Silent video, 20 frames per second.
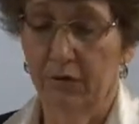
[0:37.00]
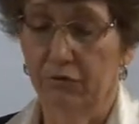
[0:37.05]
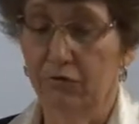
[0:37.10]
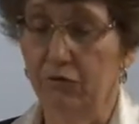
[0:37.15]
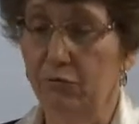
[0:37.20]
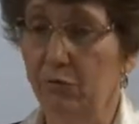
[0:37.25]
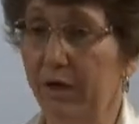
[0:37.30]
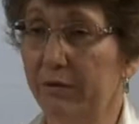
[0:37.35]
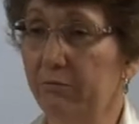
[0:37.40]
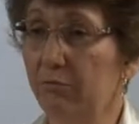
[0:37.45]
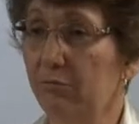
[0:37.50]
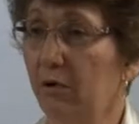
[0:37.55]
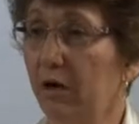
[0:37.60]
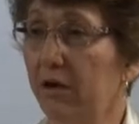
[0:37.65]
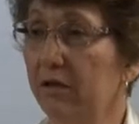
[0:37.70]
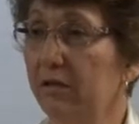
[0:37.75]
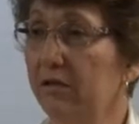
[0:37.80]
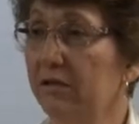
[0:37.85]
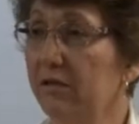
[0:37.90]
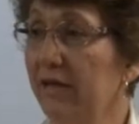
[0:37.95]
You might
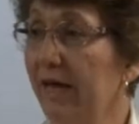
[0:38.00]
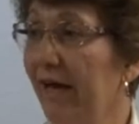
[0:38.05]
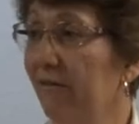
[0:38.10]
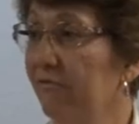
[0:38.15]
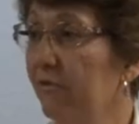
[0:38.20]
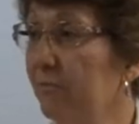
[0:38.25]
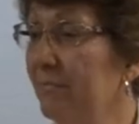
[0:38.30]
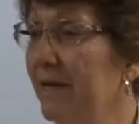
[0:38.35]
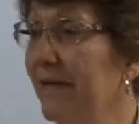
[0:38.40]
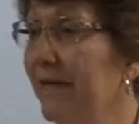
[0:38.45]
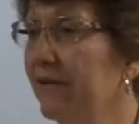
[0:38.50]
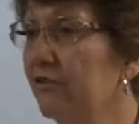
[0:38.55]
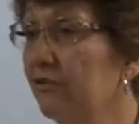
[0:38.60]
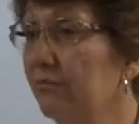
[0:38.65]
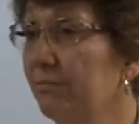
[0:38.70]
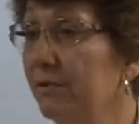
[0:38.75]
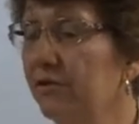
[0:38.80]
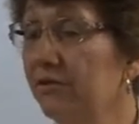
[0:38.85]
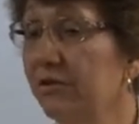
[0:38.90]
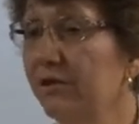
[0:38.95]
want to have a
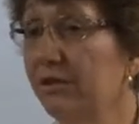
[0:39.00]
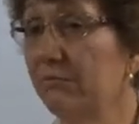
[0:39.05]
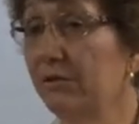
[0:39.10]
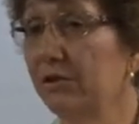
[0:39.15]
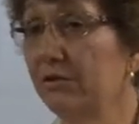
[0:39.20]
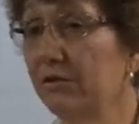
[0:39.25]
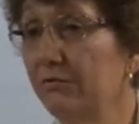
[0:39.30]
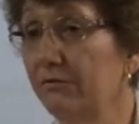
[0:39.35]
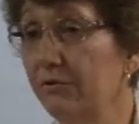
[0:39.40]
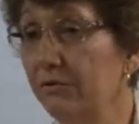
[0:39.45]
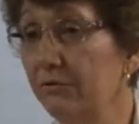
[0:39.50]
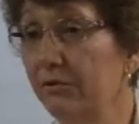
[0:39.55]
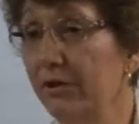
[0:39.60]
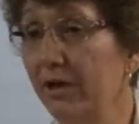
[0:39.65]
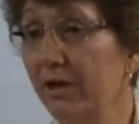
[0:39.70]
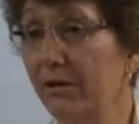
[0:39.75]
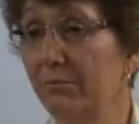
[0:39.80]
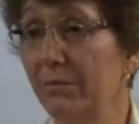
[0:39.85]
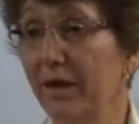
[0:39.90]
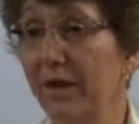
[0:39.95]
management team interview
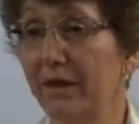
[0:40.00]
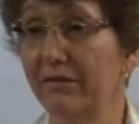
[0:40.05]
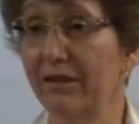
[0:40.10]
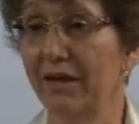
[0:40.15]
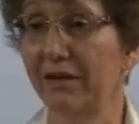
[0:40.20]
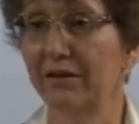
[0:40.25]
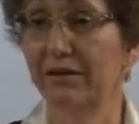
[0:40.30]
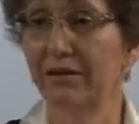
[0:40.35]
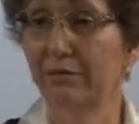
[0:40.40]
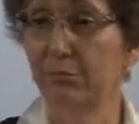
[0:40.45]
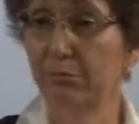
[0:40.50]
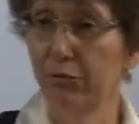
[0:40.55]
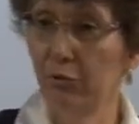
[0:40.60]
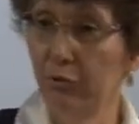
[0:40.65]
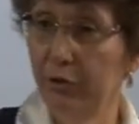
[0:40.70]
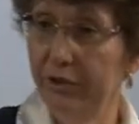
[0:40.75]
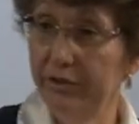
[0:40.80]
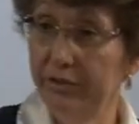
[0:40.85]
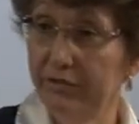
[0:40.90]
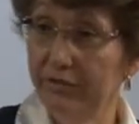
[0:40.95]
them, and then an
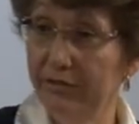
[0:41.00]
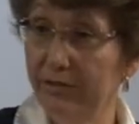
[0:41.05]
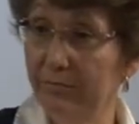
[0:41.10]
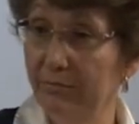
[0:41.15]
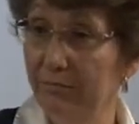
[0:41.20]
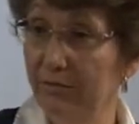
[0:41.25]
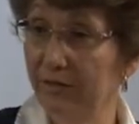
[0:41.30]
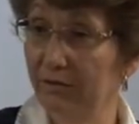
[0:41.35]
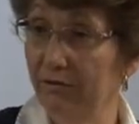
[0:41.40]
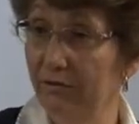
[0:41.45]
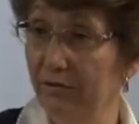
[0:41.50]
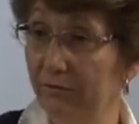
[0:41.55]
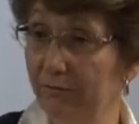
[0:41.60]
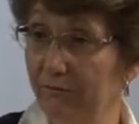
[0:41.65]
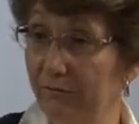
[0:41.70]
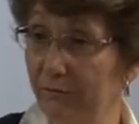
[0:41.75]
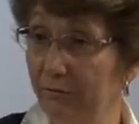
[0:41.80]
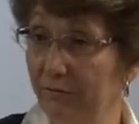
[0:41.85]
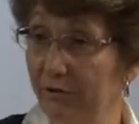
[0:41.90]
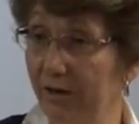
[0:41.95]
employee team
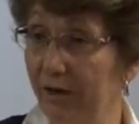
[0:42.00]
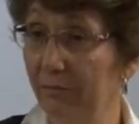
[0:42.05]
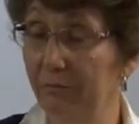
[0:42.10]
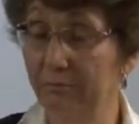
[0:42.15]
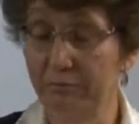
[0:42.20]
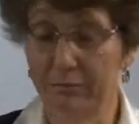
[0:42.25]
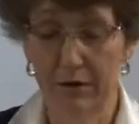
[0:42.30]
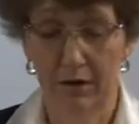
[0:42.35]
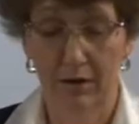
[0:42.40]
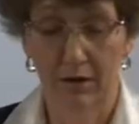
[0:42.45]
interview them.